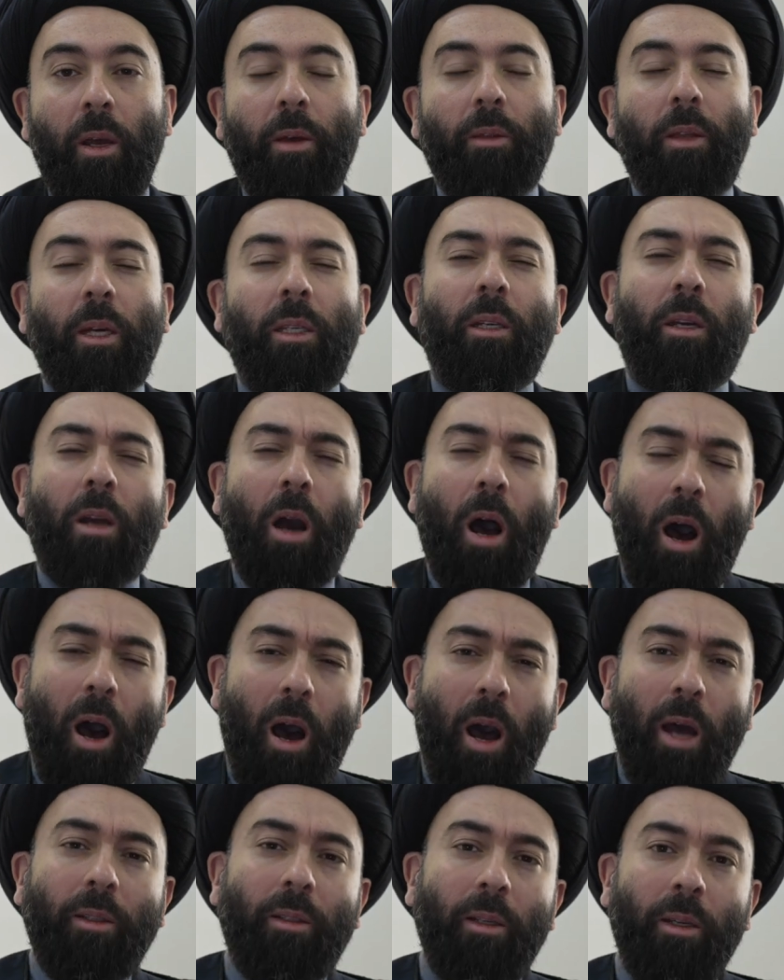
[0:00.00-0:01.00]
that
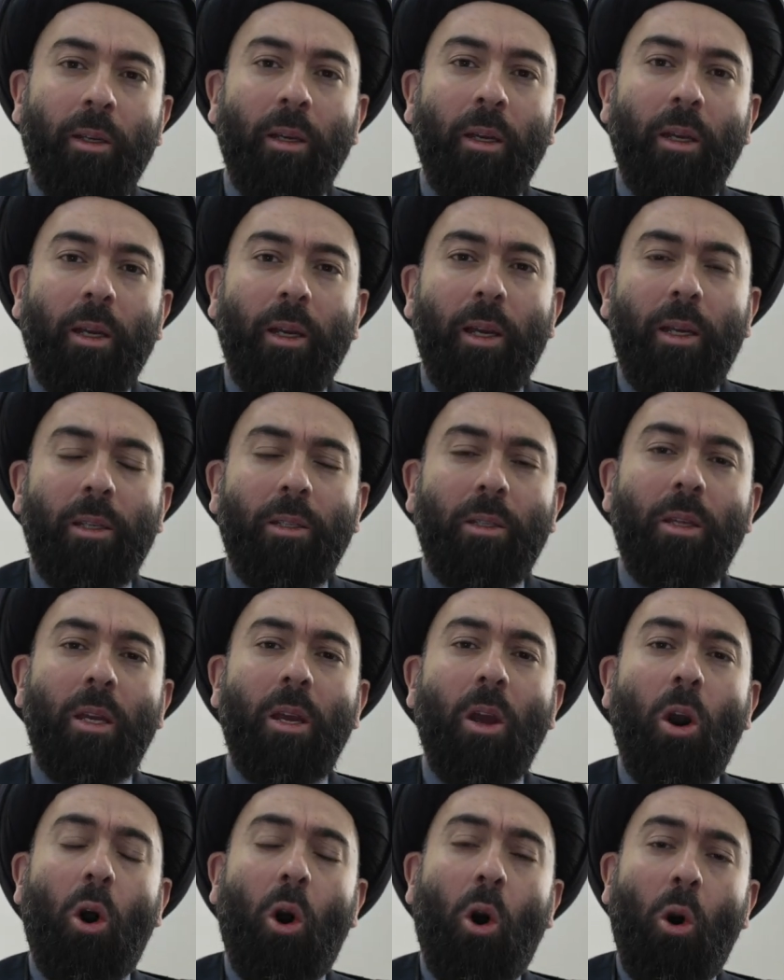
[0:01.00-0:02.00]
God is
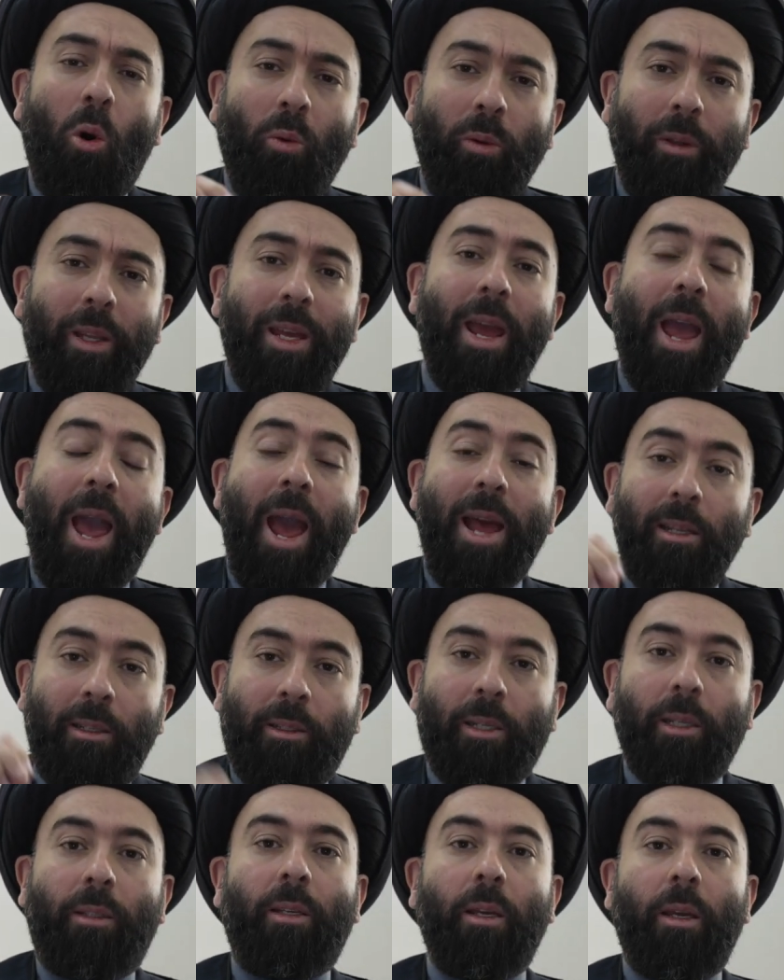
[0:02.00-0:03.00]
the only
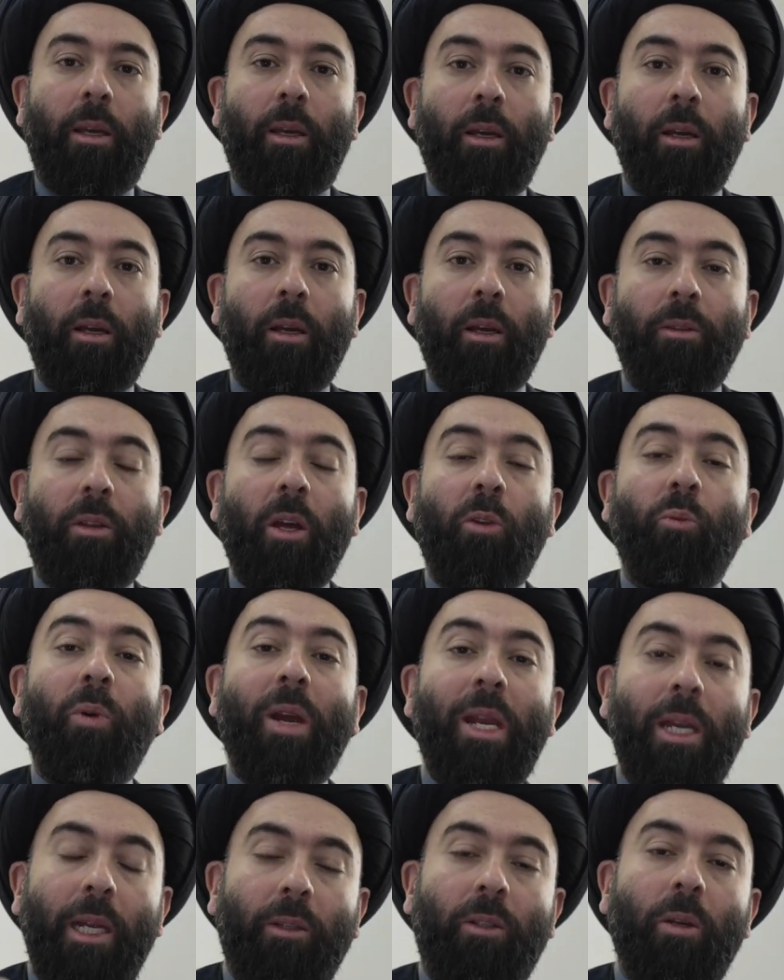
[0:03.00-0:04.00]
entity that
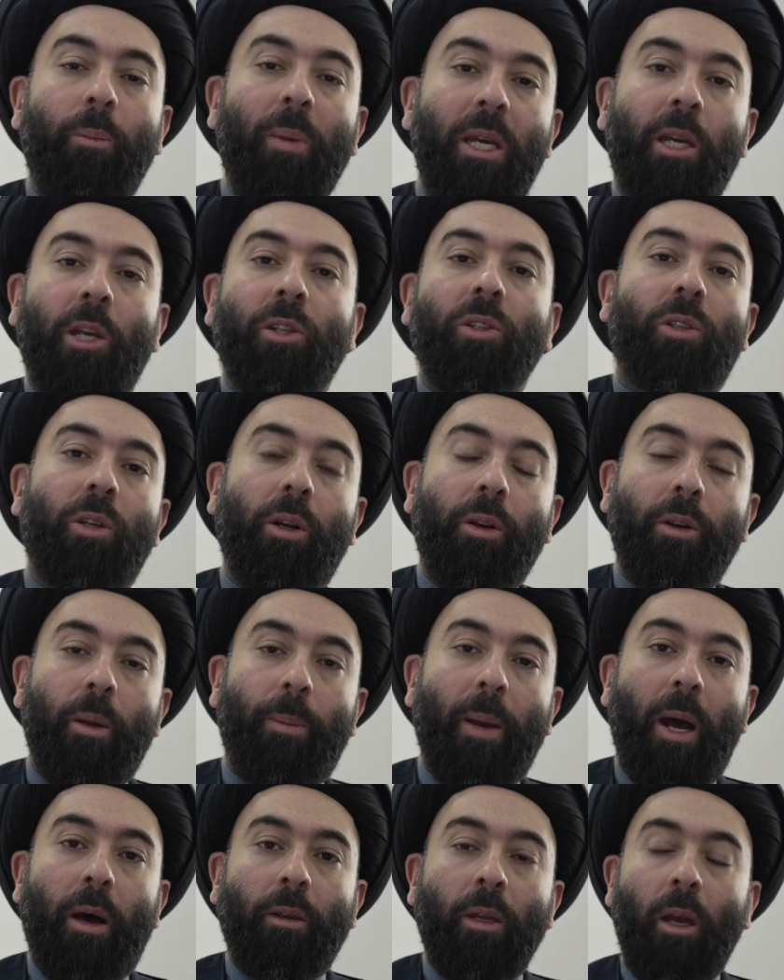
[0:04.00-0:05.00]
we need to be concerned
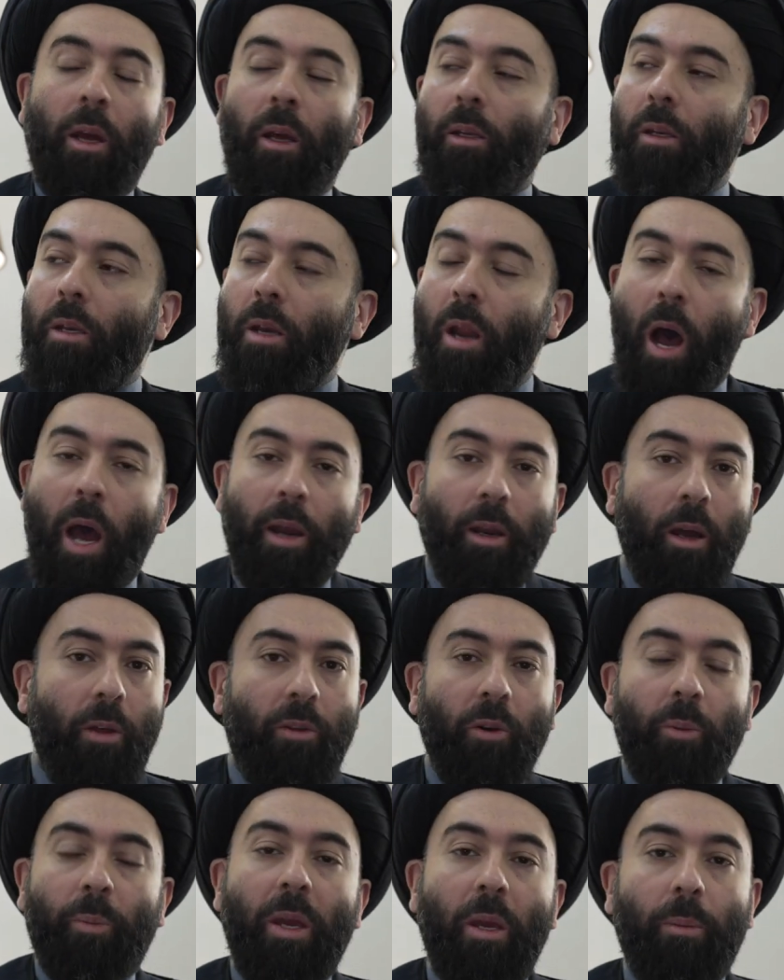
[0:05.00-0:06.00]
about, not
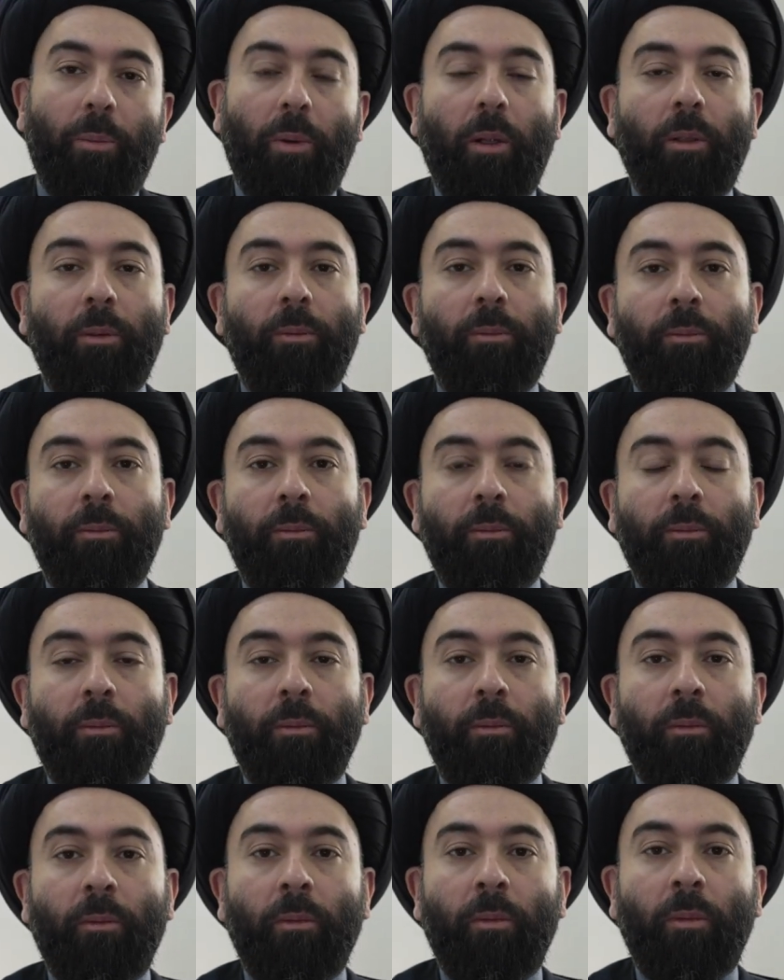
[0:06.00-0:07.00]
other people.
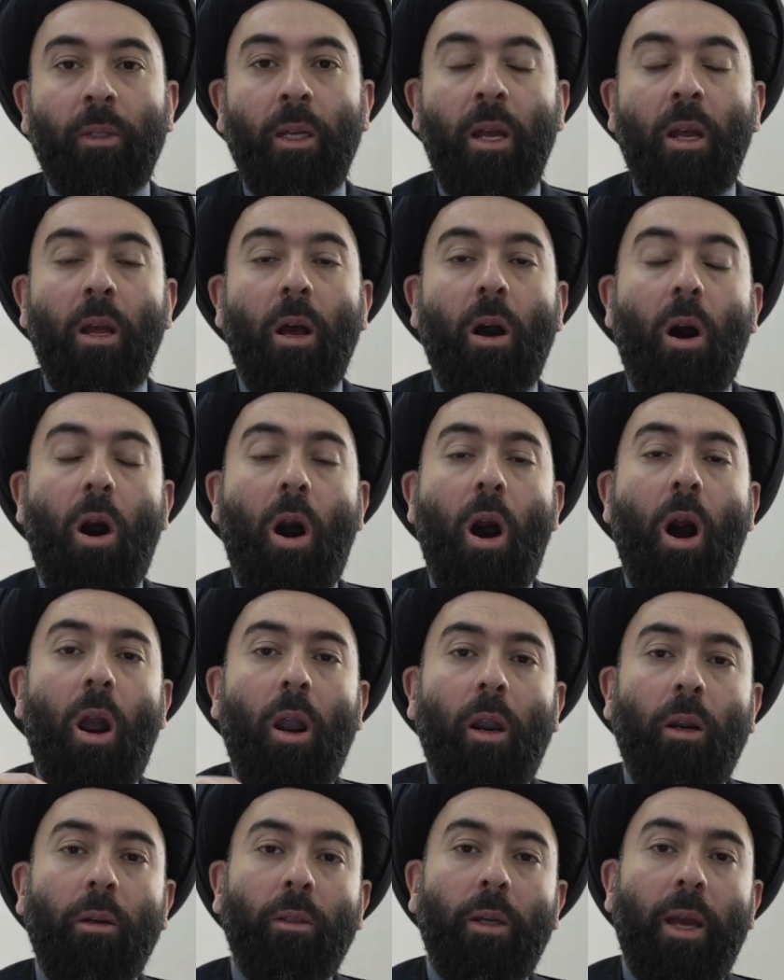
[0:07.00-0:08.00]

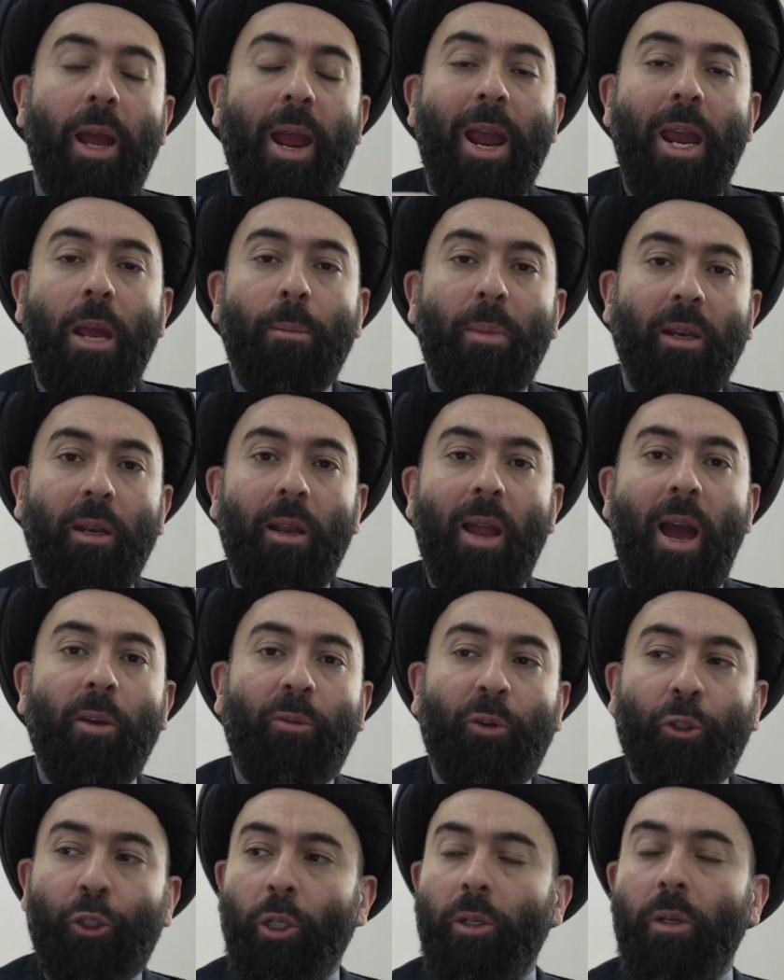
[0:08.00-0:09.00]
Our aim in
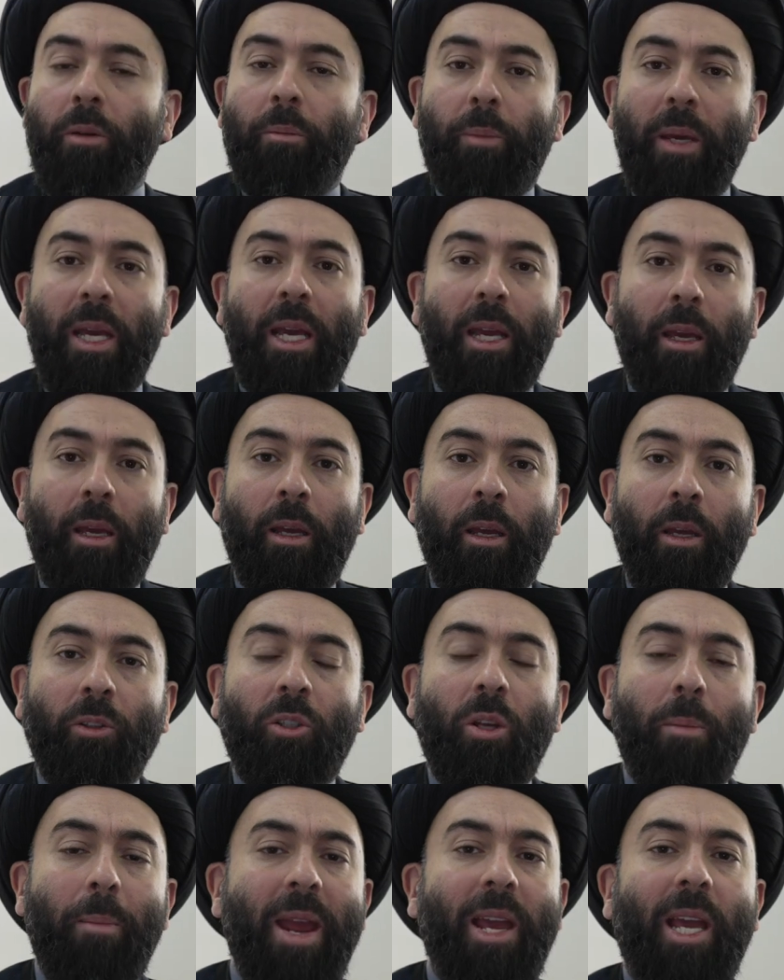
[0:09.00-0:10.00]
life shouldn't be
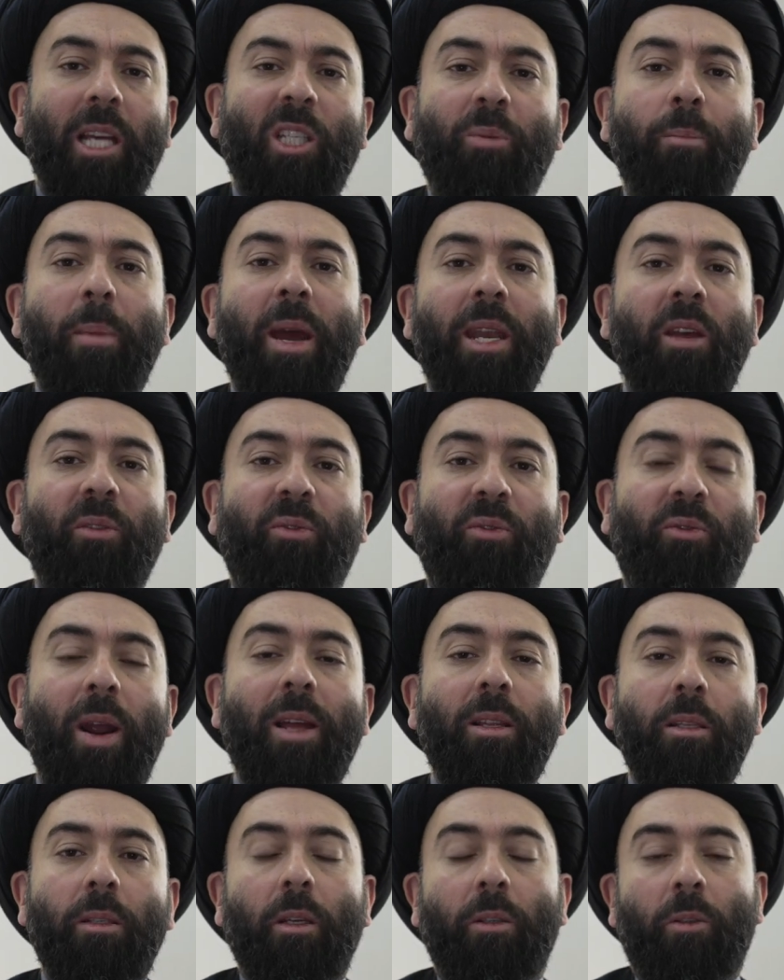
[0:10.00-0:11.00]
to make as many
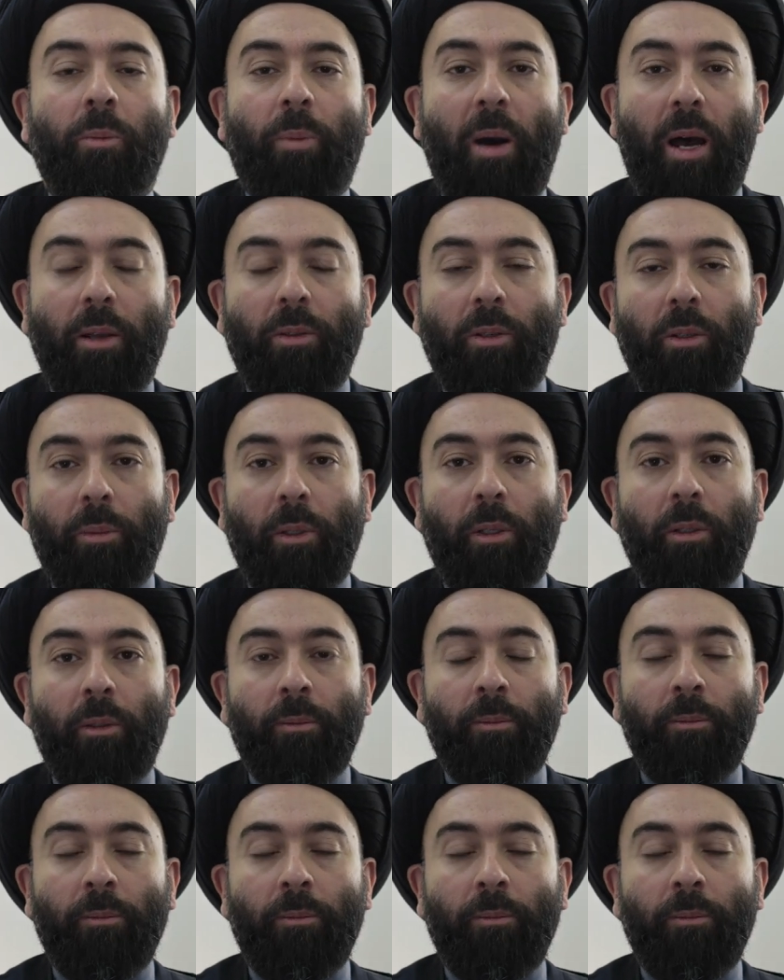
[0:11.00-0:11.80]
friends as possible.